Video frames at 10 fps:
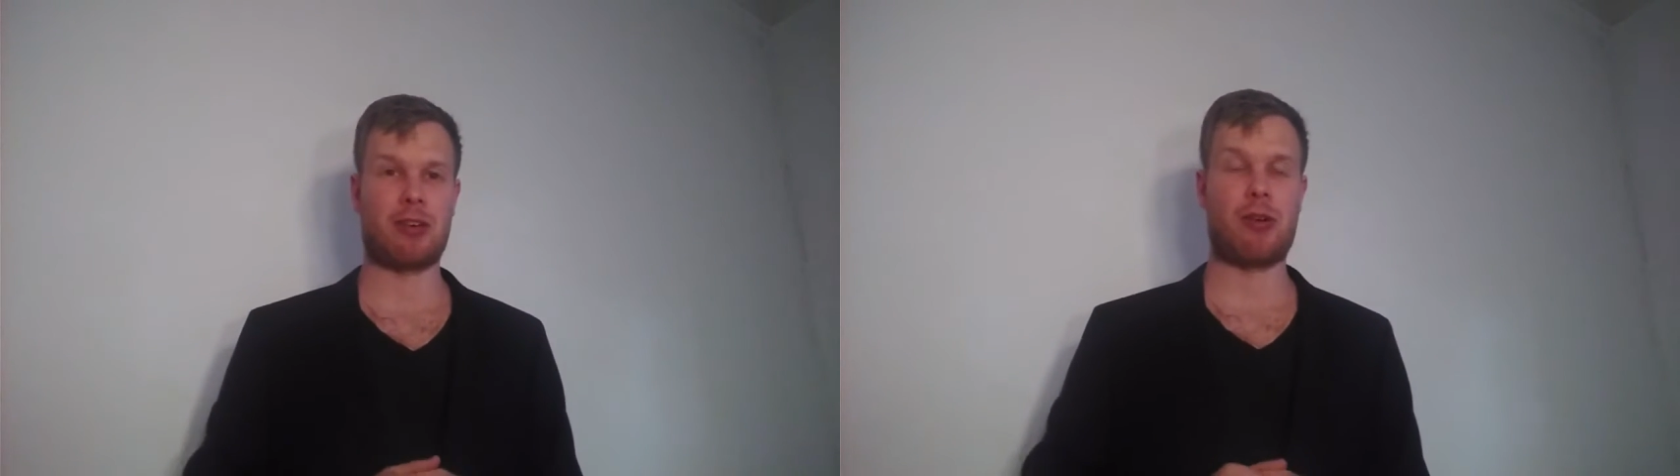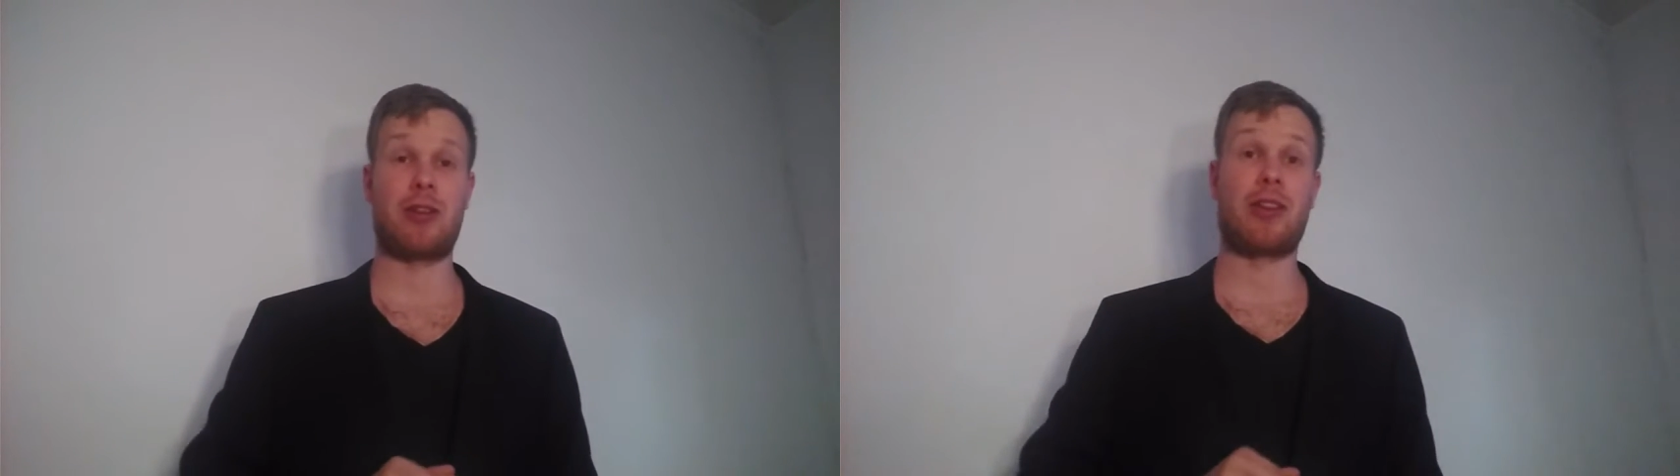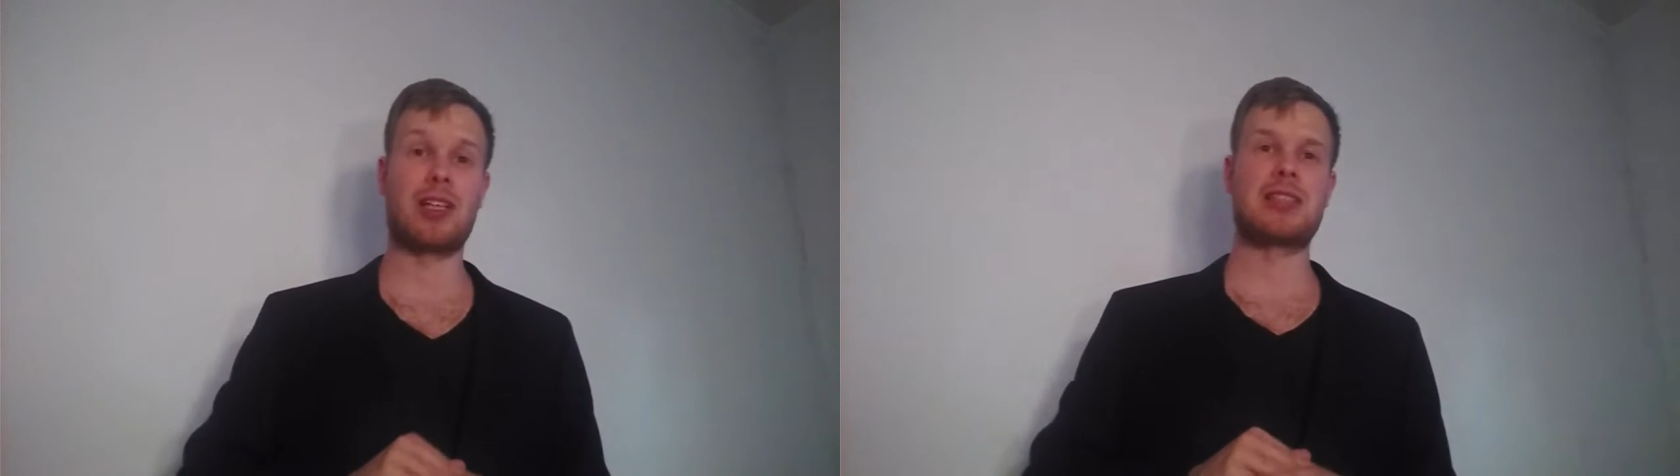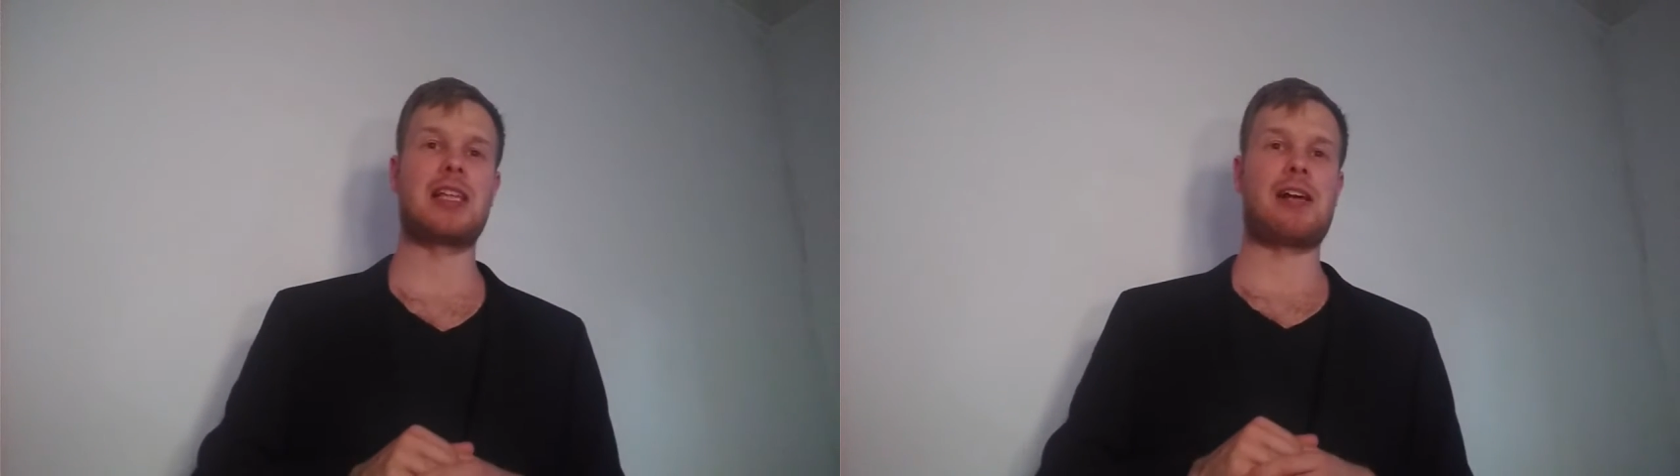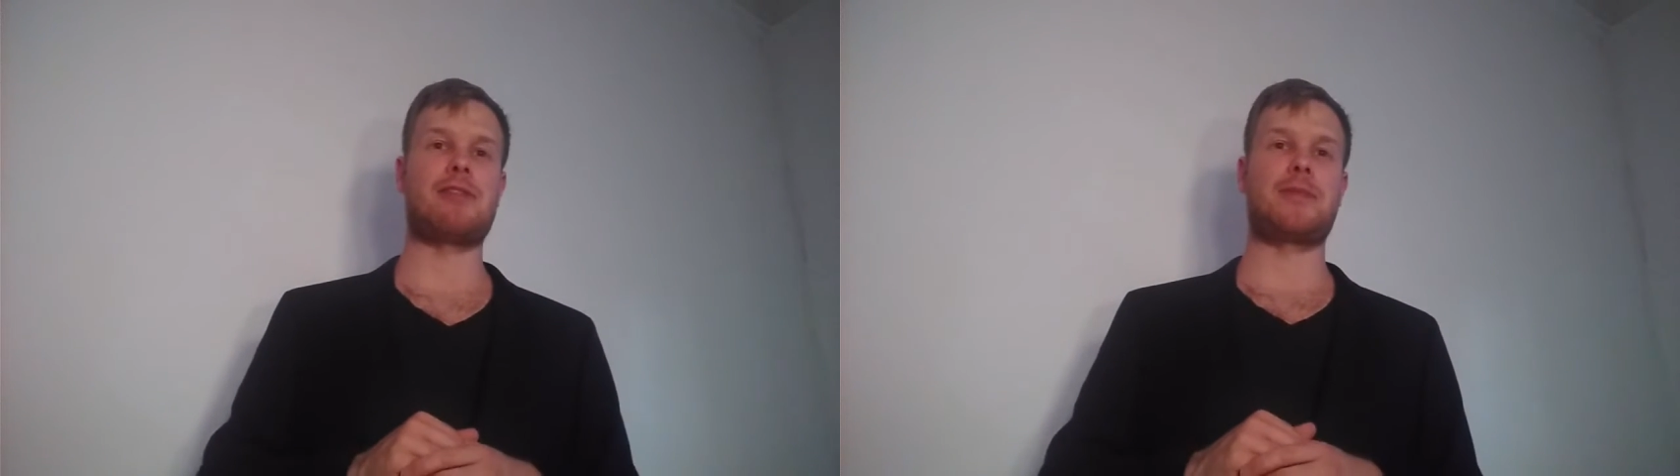on this
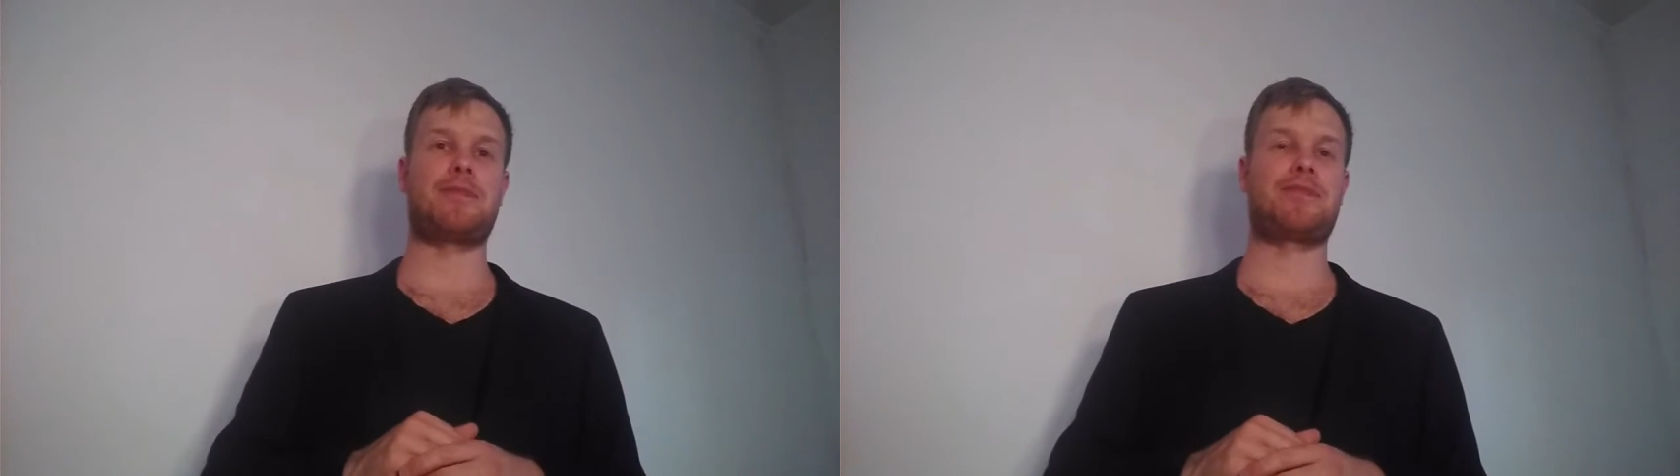level.